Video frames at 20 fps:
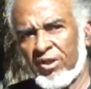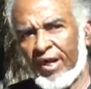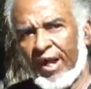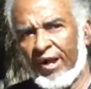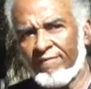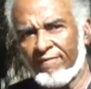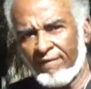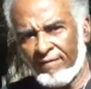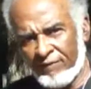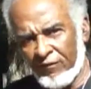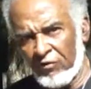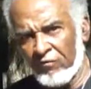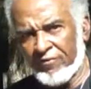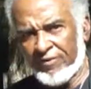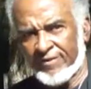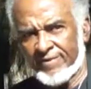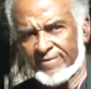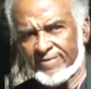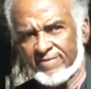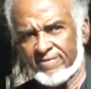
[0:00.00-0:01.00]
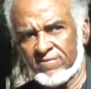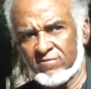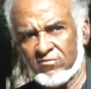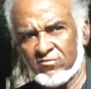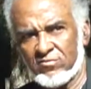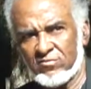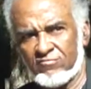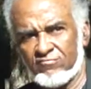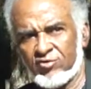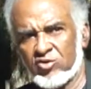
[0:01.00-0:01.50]
to have a future,
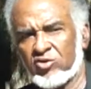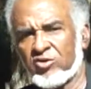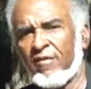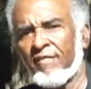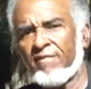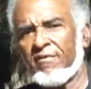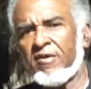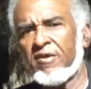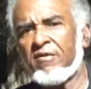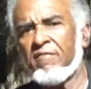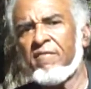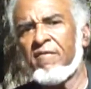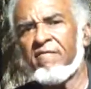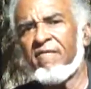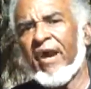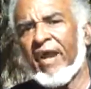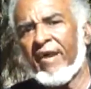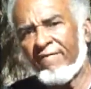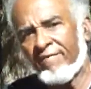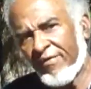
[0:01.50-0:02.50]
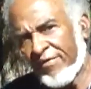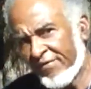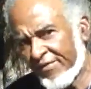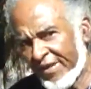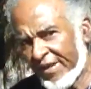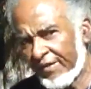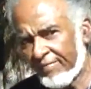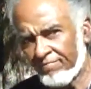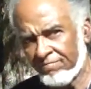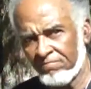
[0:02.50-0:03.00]
for something to be right for
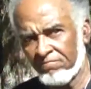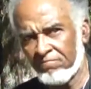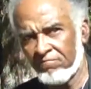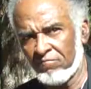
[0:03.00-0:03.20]
them,